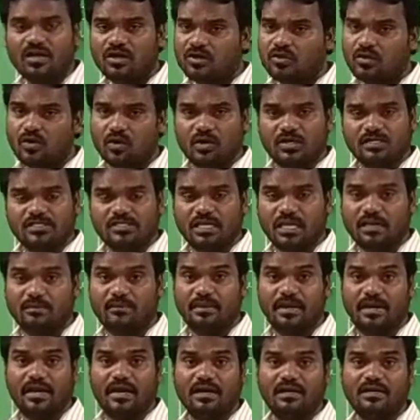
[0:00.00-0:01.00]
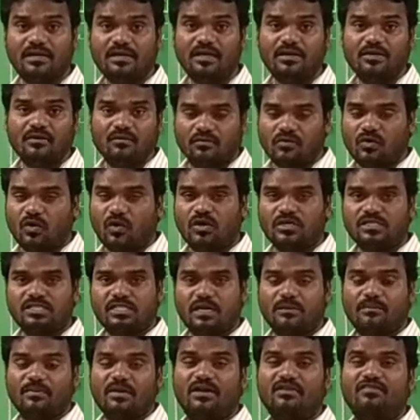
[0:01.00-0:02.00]
code segment,
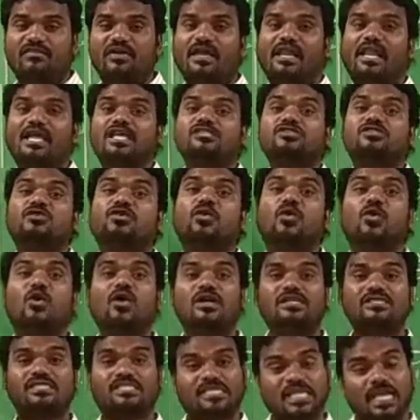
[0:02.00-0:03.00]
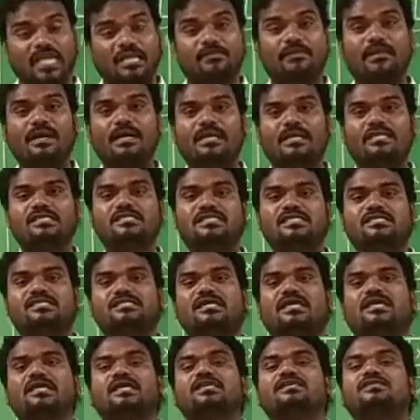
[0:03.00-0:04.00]
whereas code segment
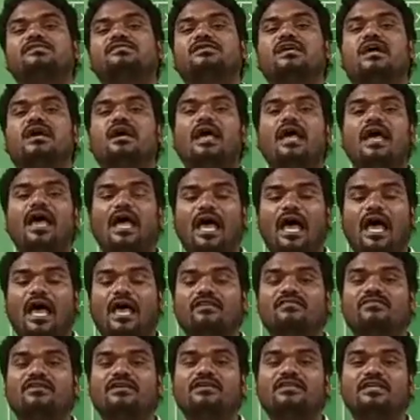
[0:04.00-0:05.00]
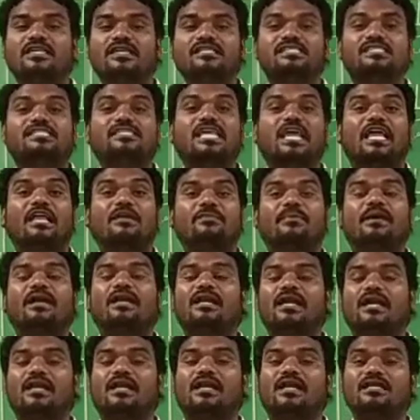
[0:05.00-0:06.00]
register is having the
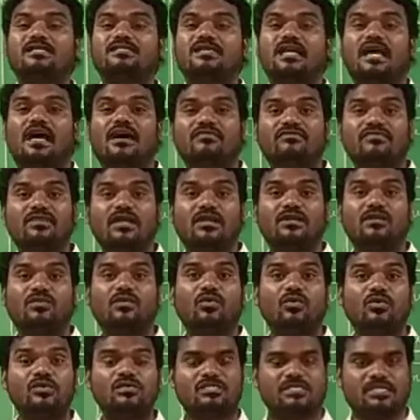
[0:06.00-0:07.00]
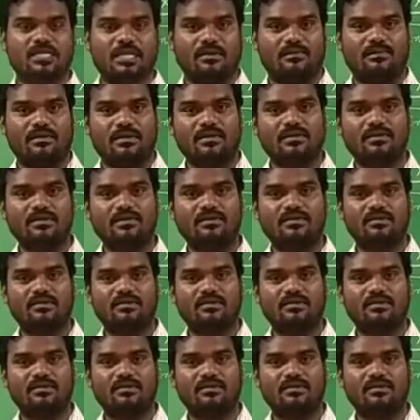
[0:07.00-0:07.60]
segment address of that code segment.